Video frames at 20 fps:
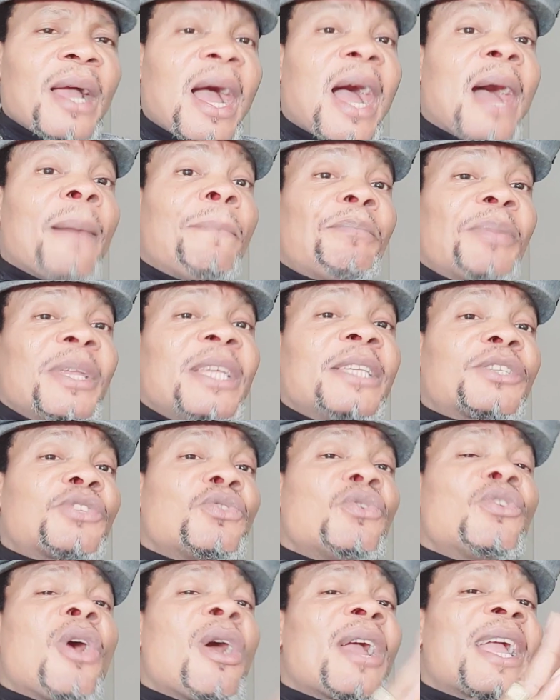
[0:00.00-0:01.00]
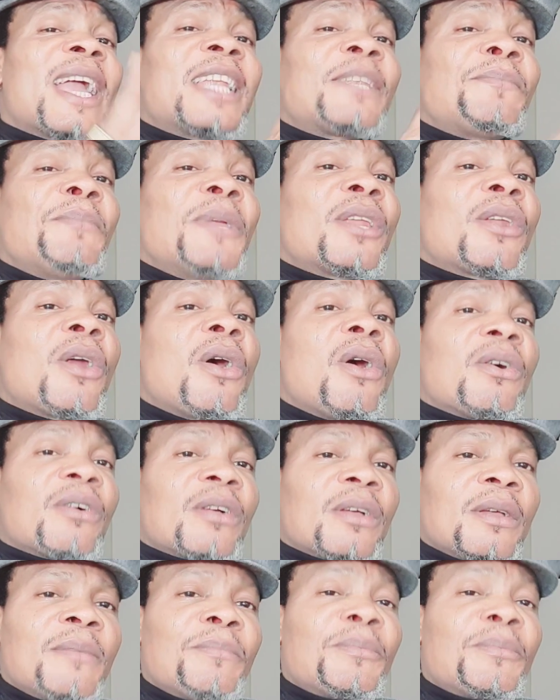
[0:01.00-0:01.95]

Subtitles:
And please do not get me wrong,